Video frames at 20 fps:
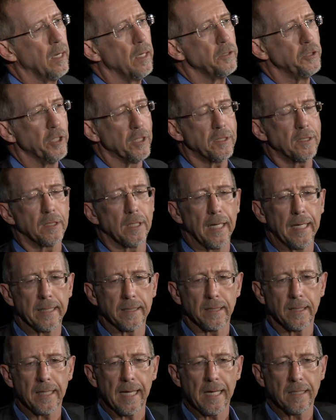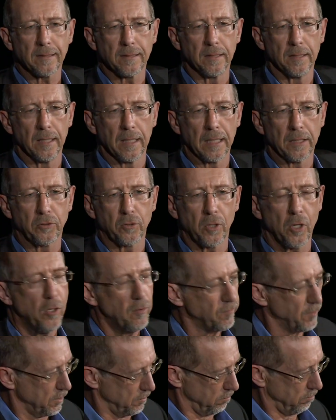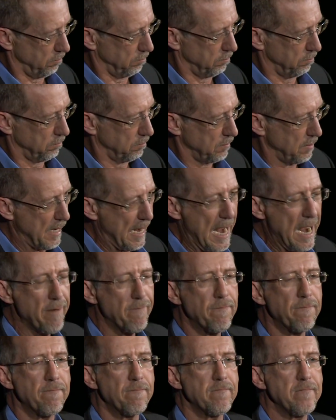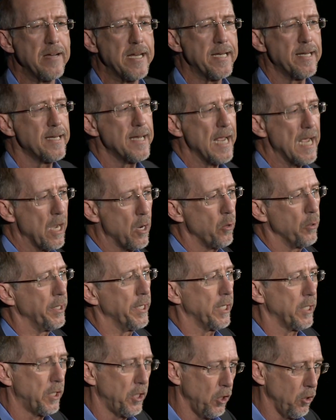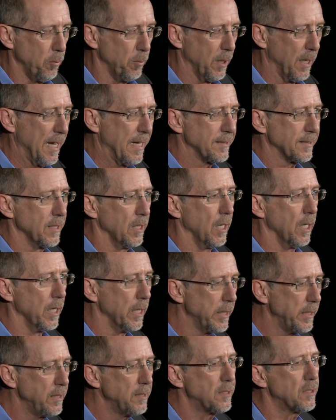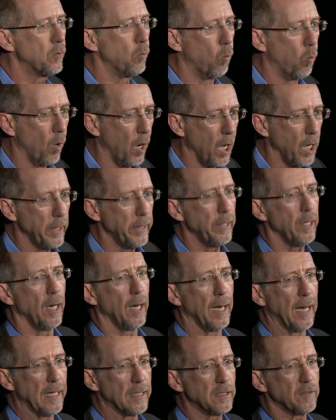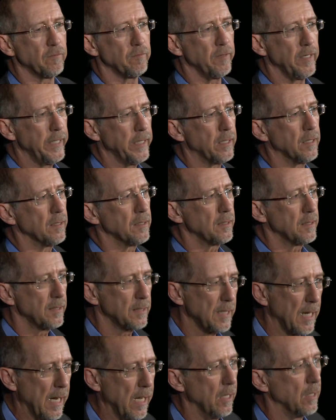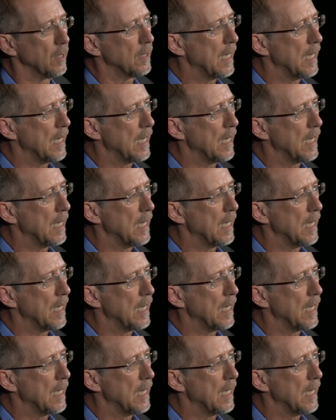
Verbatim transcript: Just like the Casa de la Trova, every town in Cuba has at least one Las Vegas style